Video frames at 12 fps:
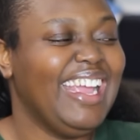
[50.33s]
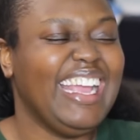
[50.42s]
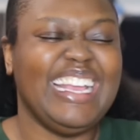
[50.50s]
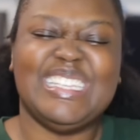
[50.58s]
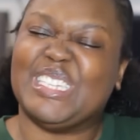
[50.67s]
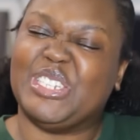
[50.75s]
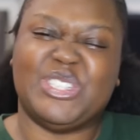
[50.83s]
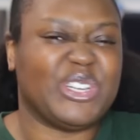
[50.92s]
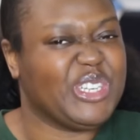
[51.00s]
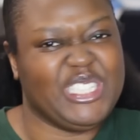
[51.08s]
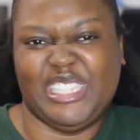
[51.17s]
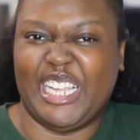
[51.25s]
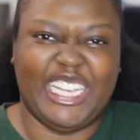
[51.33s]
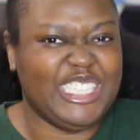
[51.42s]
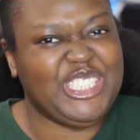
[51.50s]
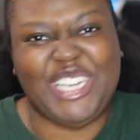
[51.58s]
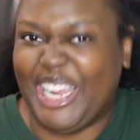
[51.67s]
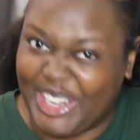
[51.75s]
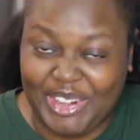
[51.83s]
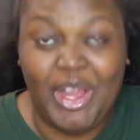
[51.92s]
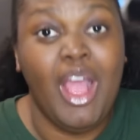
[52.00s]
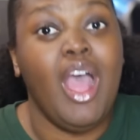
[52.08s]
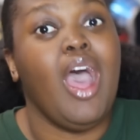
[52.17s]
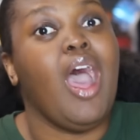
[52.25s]
He's a dirty, stinking cheater.
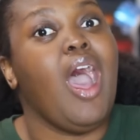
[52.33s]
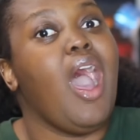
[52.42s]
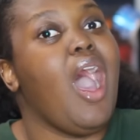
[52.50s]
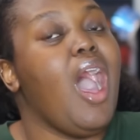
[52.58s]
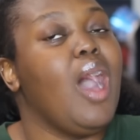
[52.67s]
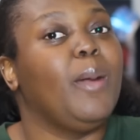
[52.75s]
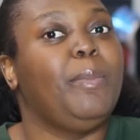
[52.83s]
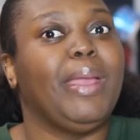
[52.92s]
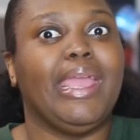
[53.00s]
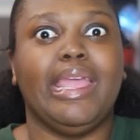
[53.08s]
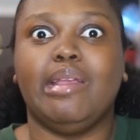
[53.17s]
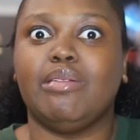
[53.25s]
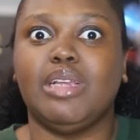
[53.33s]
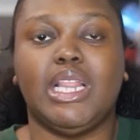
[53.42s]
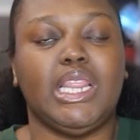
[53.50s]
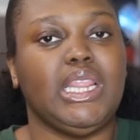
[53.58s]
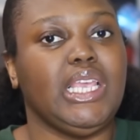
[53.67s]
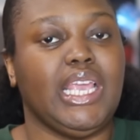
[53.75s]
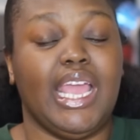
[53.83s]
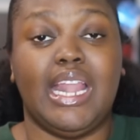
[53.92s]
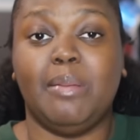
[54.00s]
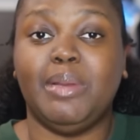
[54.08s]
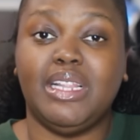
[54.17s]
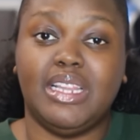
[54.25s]
Apparently, and
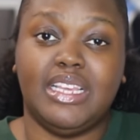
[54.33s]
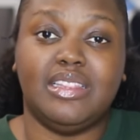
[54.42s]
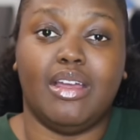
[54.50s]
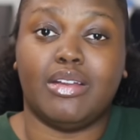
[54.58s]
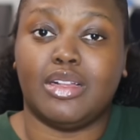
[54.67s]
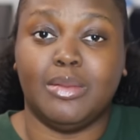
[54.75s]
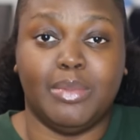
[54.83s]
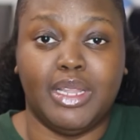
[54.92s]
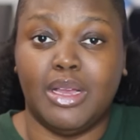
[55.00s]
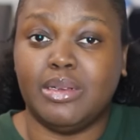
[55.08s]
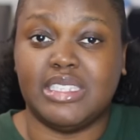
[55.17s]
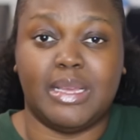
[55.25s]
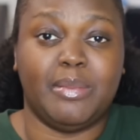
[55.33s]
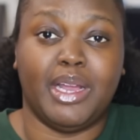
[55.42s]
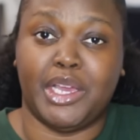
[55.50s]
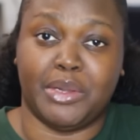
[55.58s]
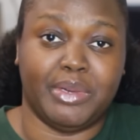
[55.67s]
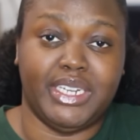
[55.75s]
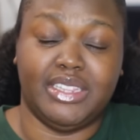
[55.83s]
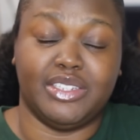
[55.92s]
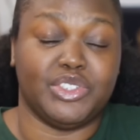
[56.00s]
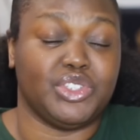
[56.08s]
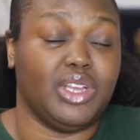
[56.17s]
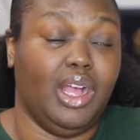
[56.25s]
I'm going to link the article below because I'm not going to read it.
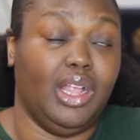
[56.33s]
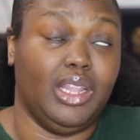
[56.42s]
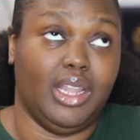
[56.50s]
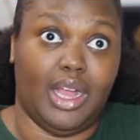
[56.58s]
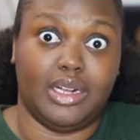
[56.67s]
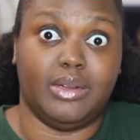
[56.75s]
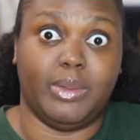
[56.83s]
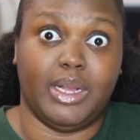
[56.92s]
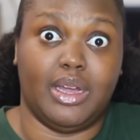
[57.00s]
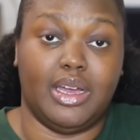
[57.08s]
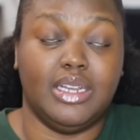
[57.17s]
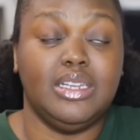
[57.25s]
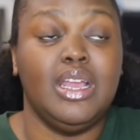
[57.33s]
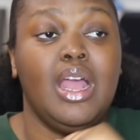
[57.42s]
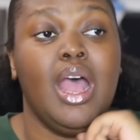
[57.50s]
There's a lot going on.